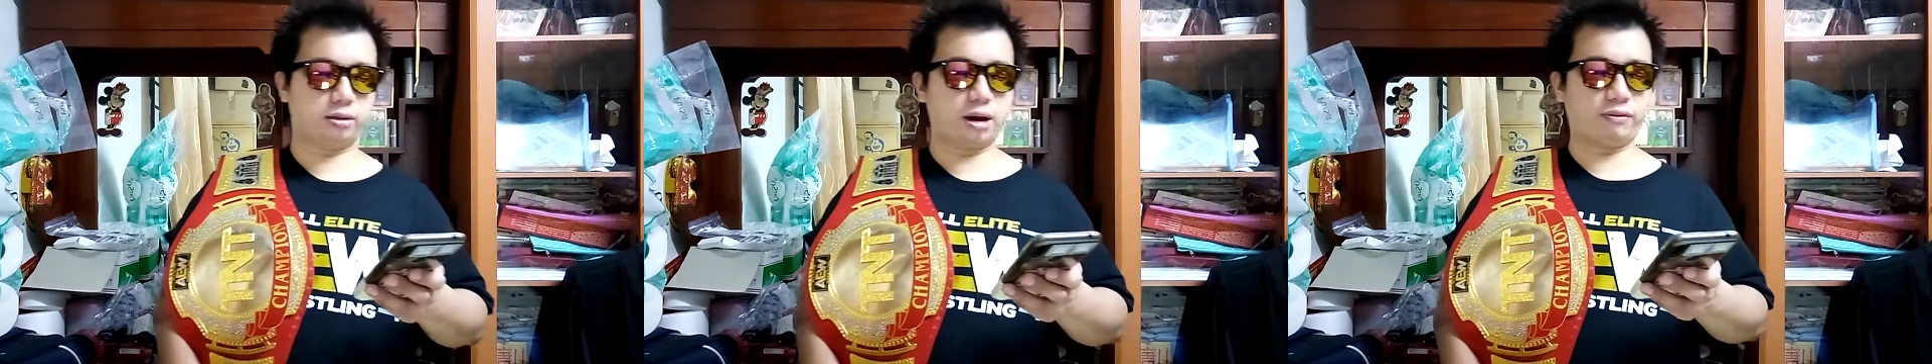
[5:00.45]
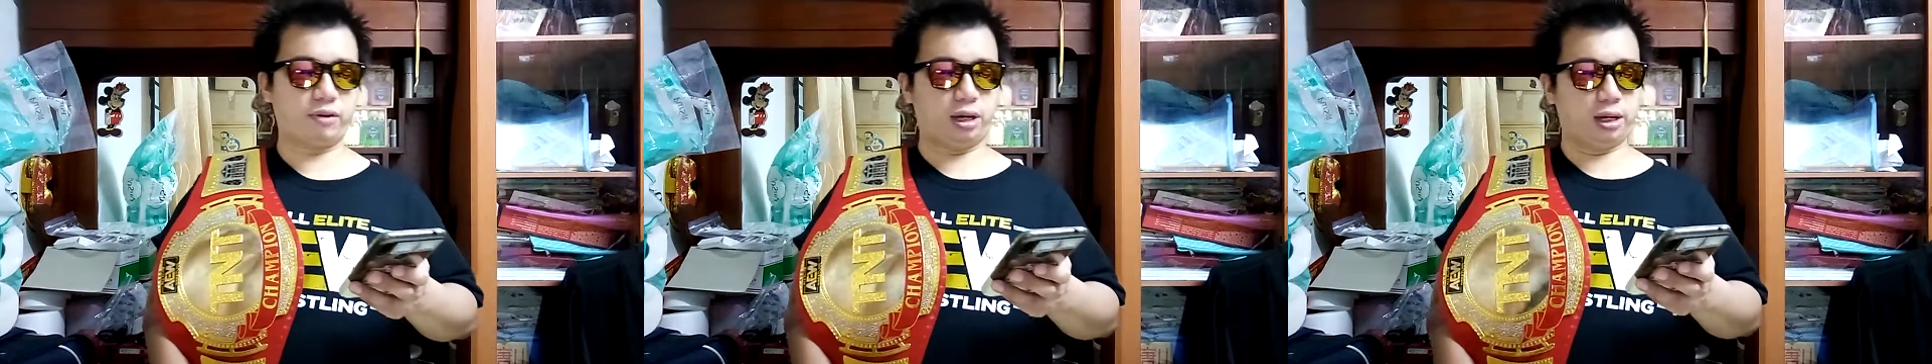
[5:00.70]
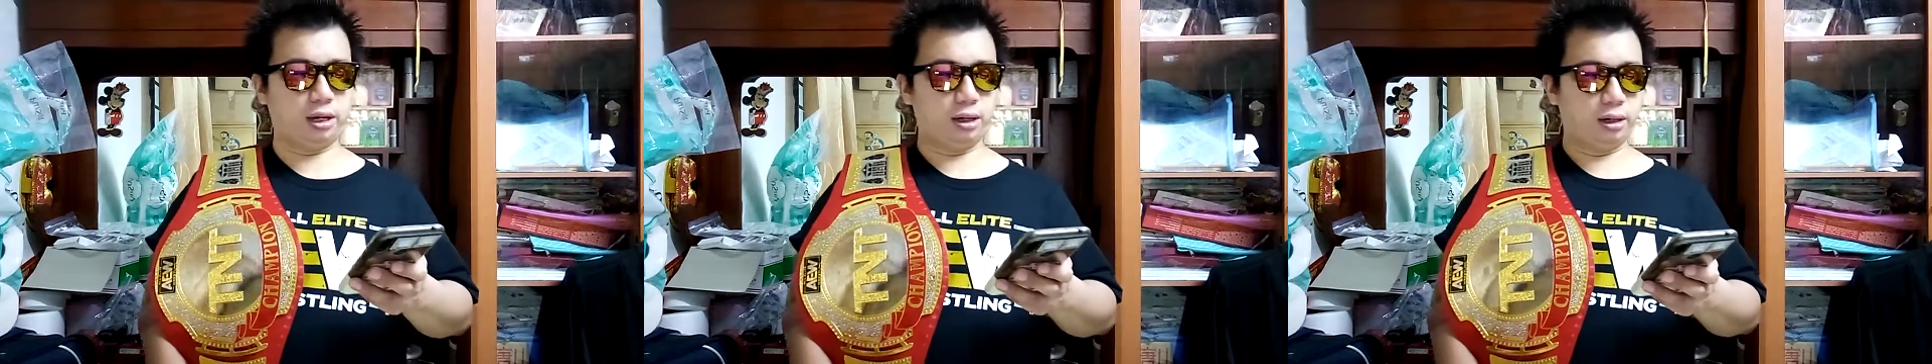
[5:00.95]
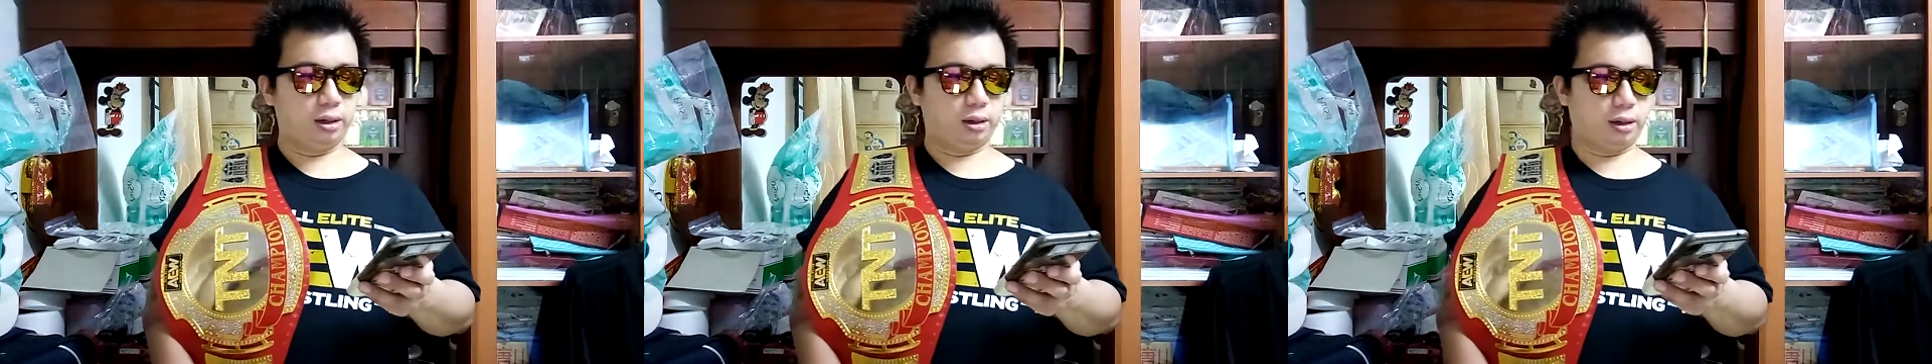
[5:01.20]
referee.
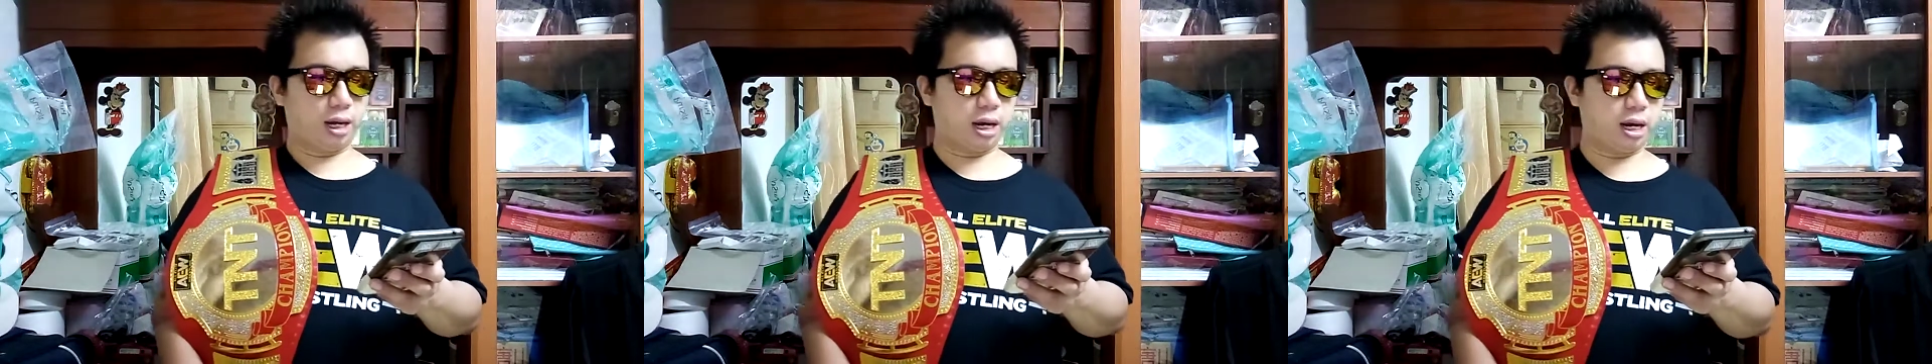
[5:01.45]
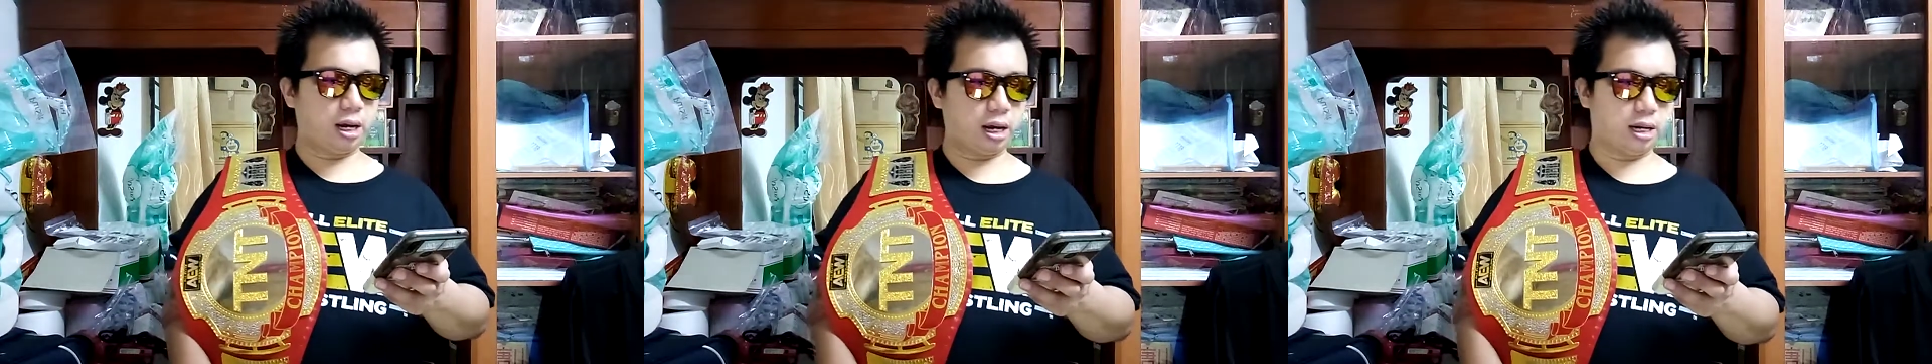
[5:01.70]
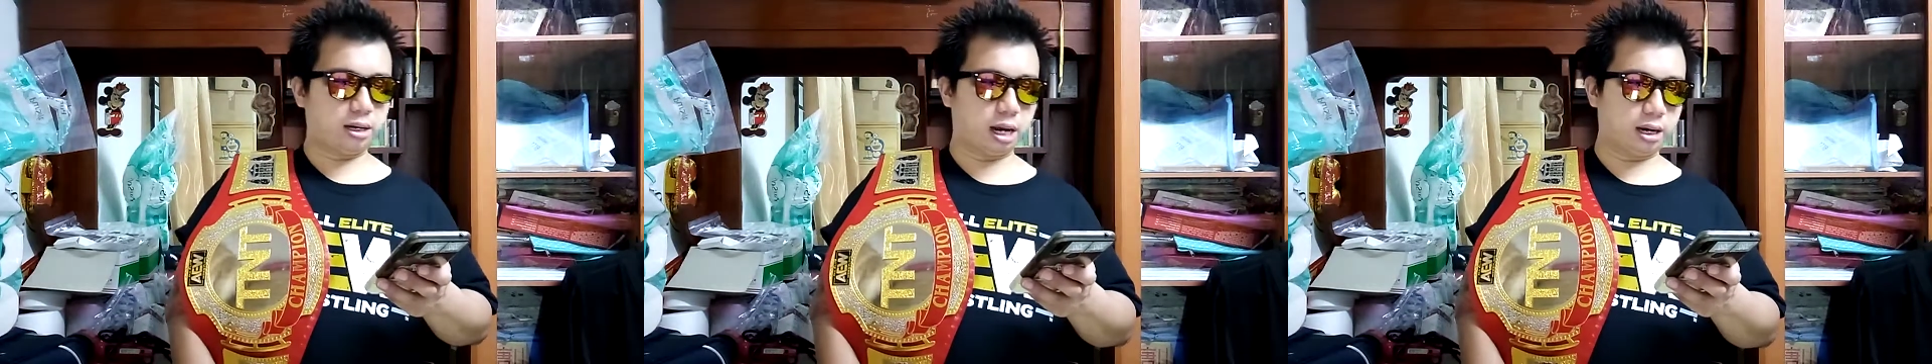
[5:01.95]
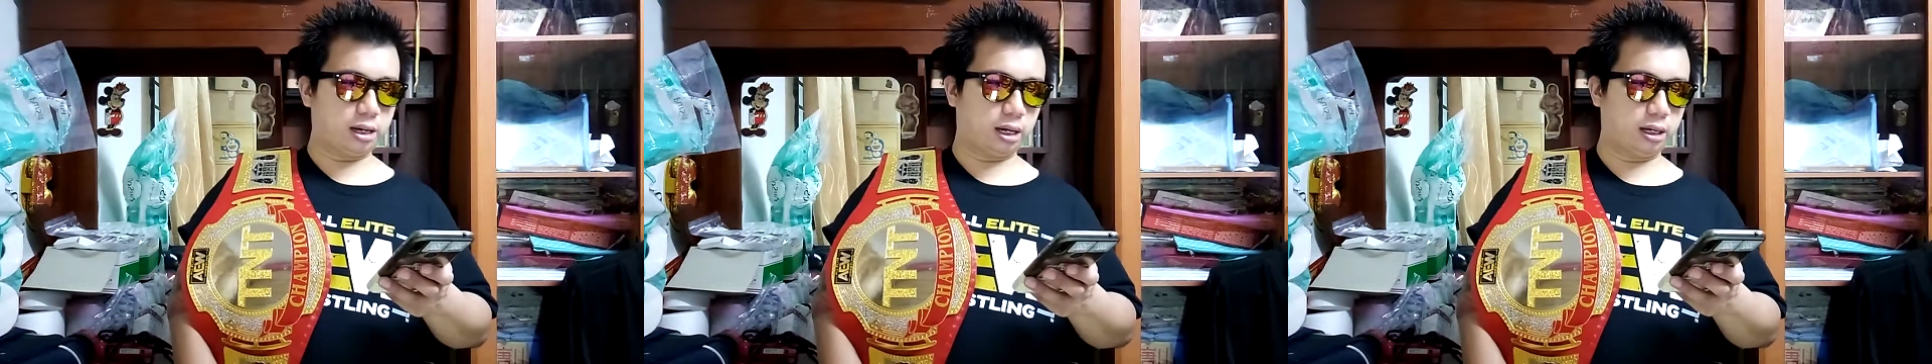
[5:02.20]
Okay, and
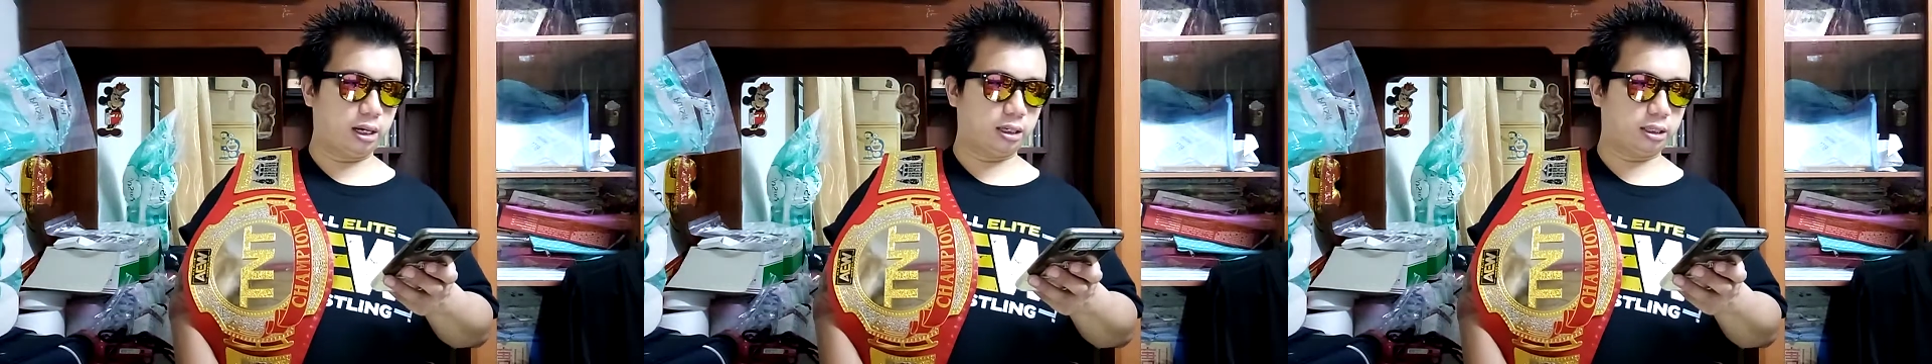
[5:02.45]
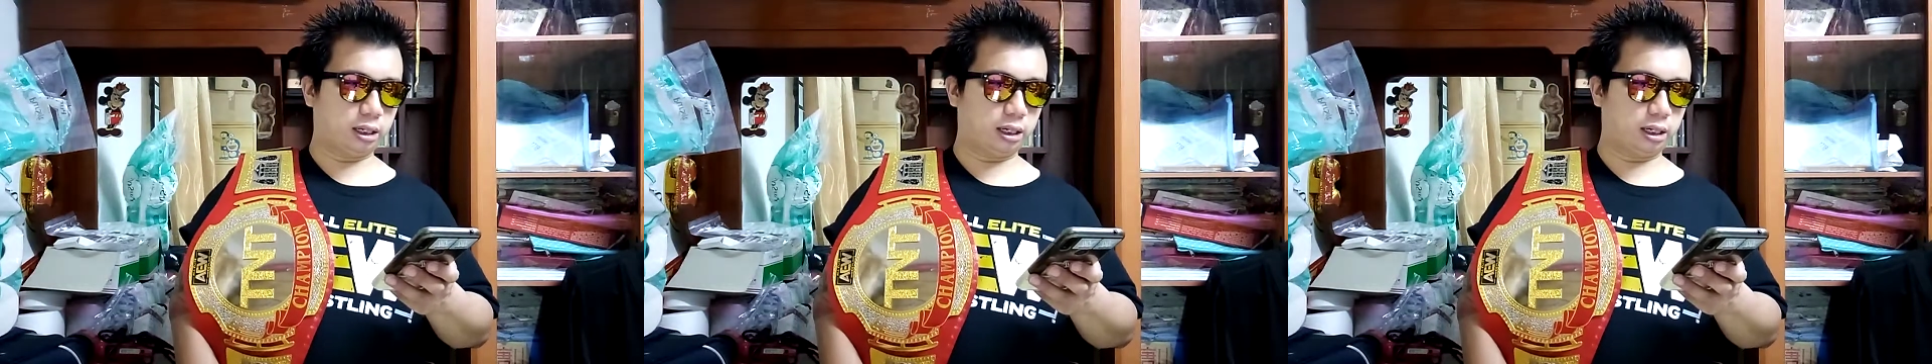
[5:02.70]
then this